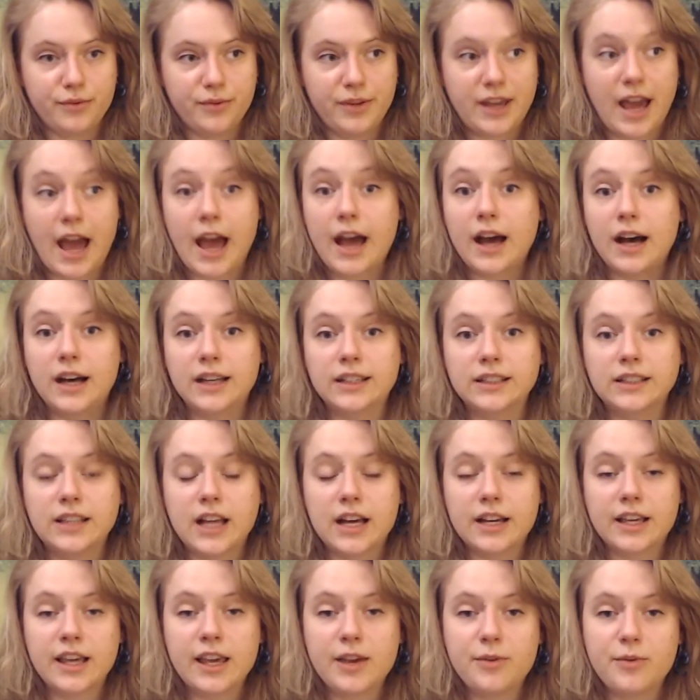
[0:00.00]
get
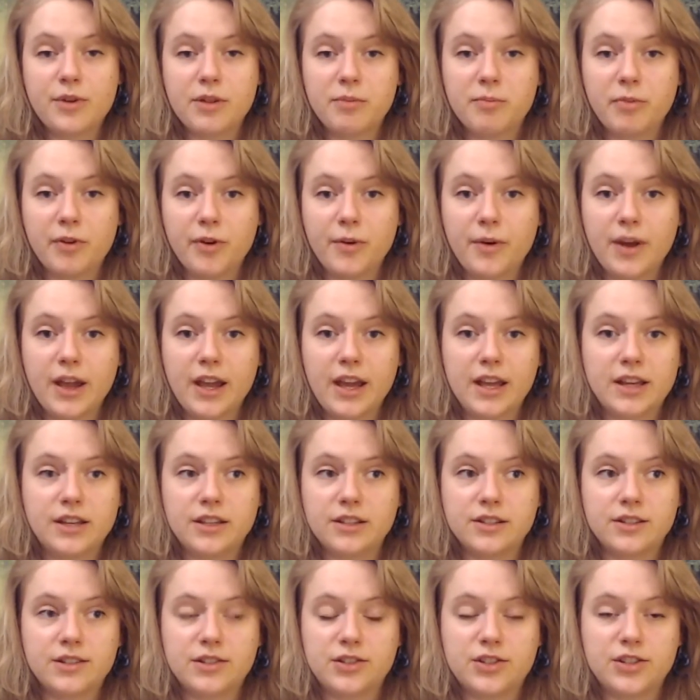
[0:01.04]
unlucky with brewing and
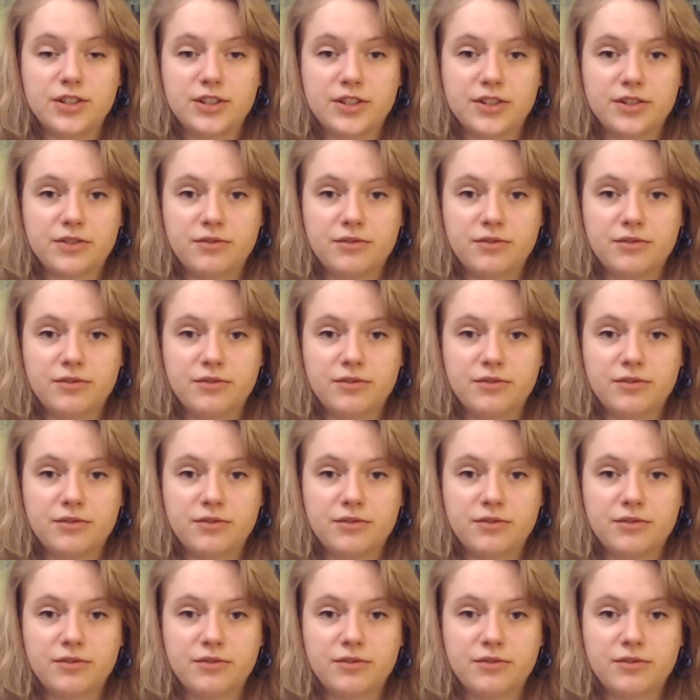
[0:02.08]
you just